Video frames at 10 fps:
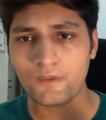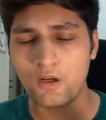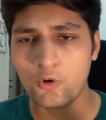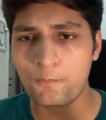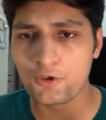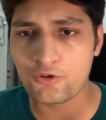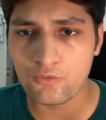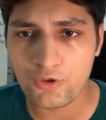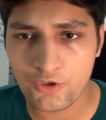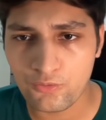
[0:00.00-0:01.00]
open
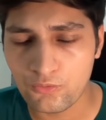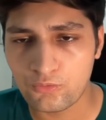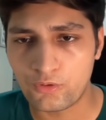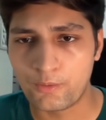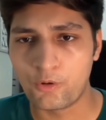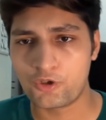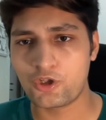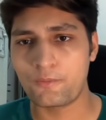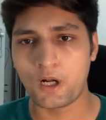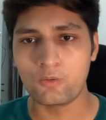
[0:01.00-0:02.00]
source to remote
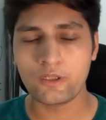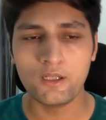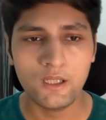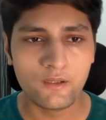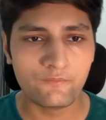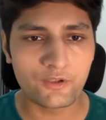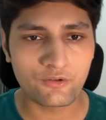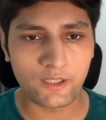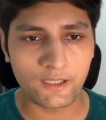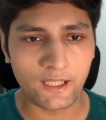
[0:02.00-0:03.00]
job route which you
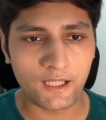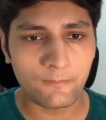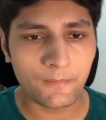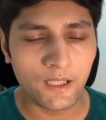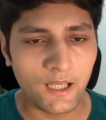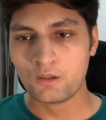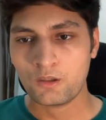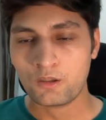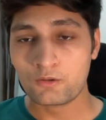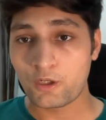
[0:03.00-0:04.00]
can take up.
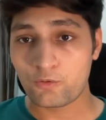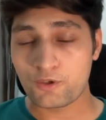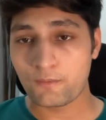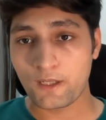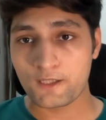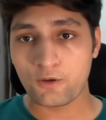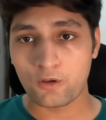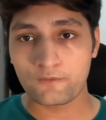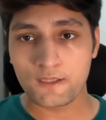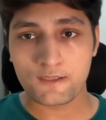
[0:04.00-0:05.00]
Now, to summarize all
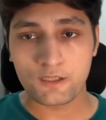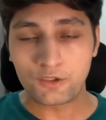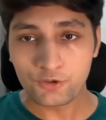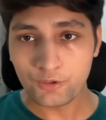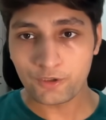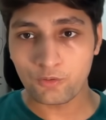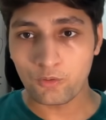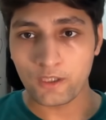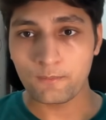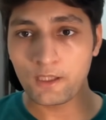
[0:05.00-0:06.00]
of this, you need to
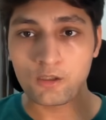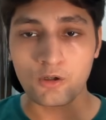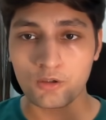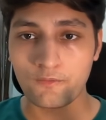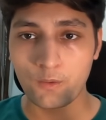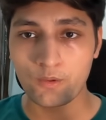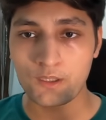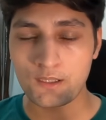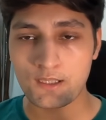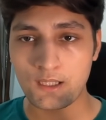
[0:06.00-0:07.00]
cold email a lot of
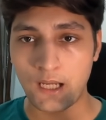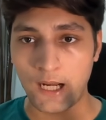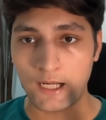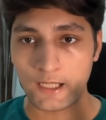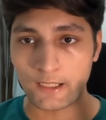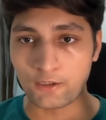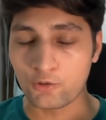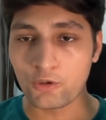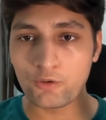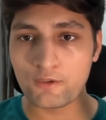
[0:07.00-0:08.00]
founders and
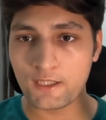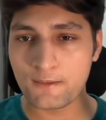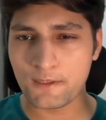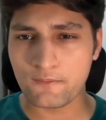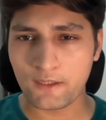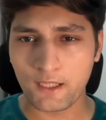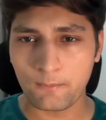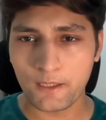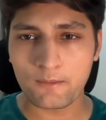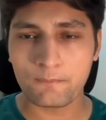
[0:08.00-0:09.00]
don't use any specific
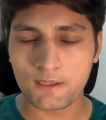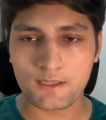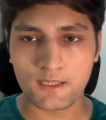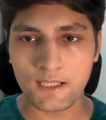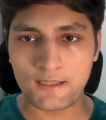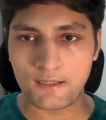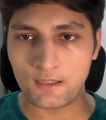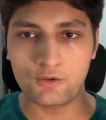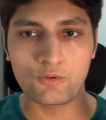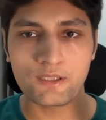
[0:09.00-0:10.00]
template. Personalize
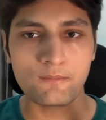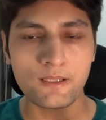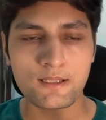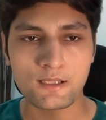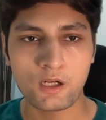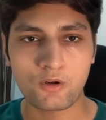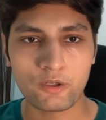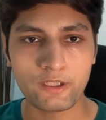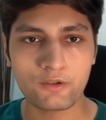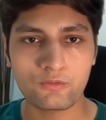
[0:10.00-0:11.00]
those emails
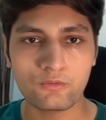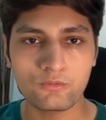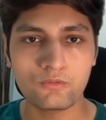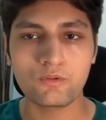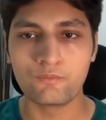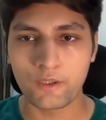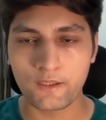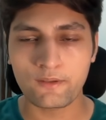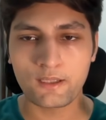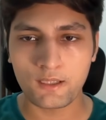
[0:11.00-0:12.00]
according to
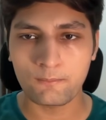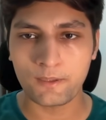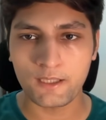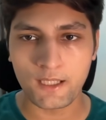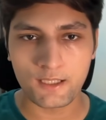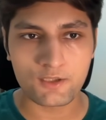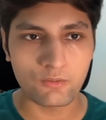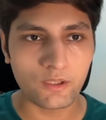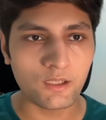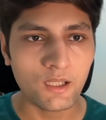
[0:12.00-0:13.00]
whatever the company that is doing.